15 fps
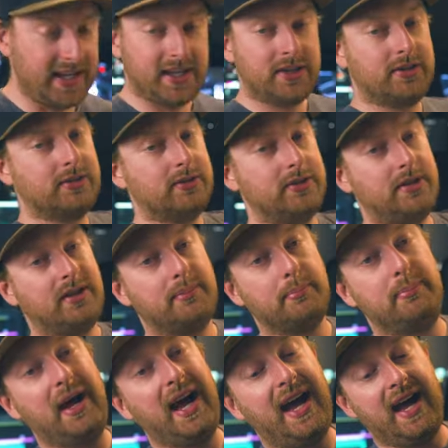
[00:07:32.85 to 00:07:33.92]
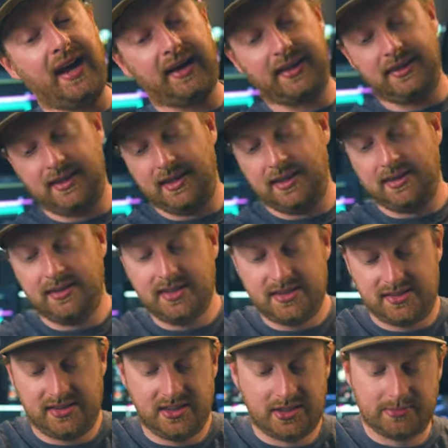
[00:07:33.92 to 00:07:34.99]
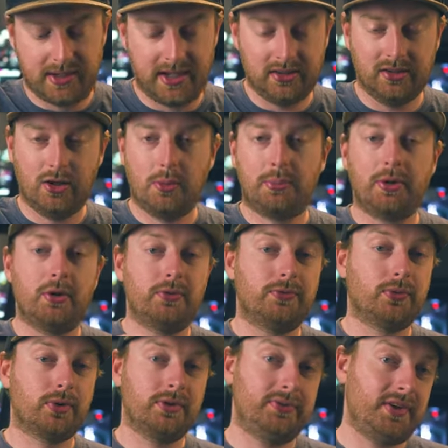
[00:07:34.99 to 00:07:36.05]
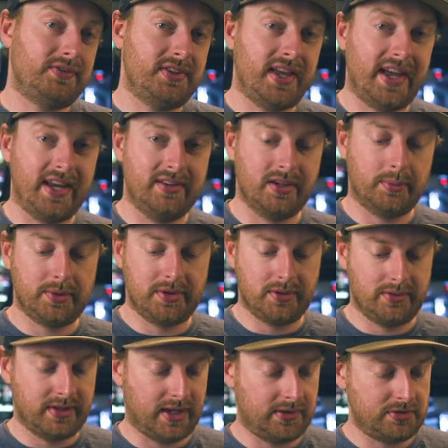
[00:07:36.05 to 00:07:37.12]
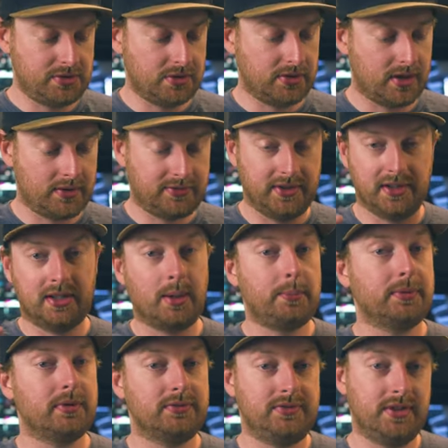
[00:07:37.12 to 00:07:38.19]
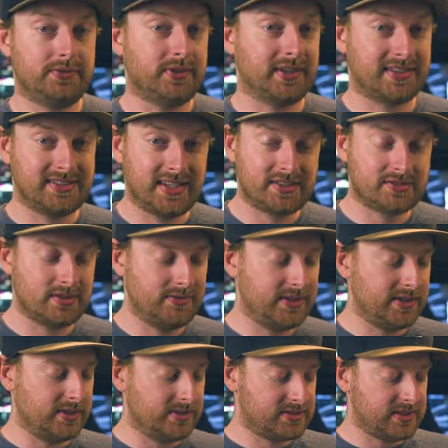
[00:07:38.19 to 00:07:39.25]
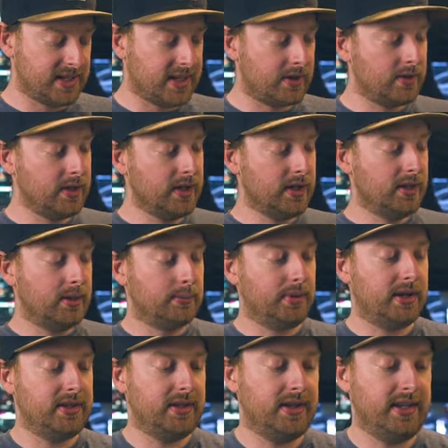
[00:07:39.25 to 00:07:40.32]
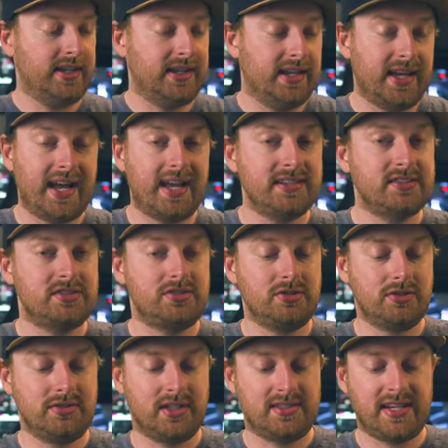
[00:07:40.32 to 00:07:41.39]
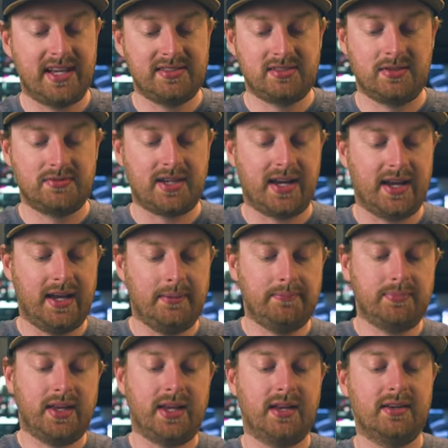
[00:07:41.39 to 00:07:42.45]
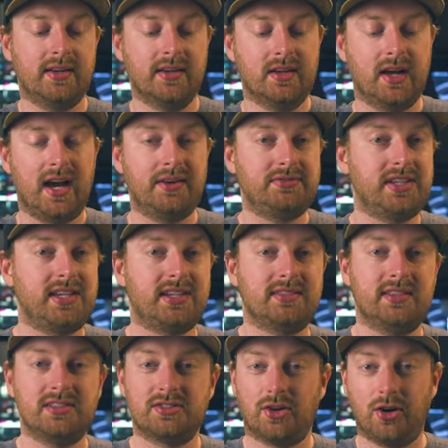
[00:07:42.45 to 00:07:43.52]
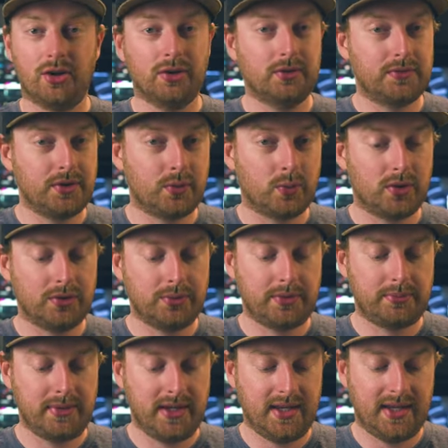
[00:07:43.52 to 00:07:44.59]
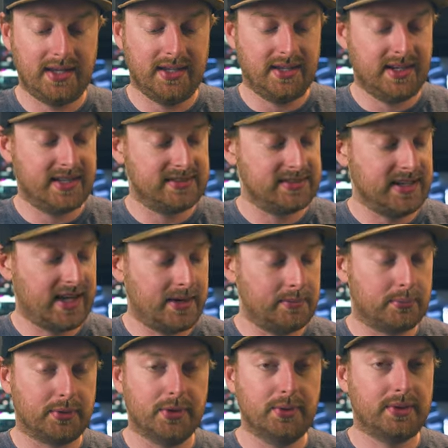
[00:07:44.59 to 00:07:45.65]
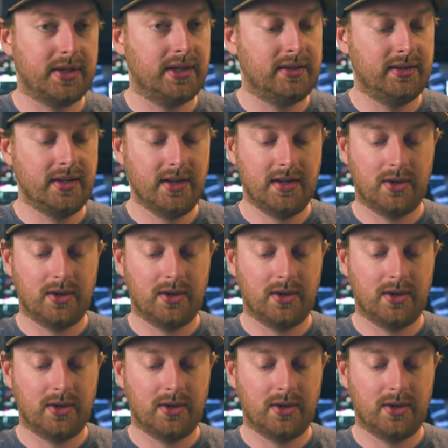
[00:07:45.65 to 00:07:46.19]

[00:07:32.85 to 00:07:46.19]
a good bag. This is my Lowepro 450AW that I've showed off in a couple of different accessory videos now, but it has stood the test of time and I've taken this all over the world with me and it has not broken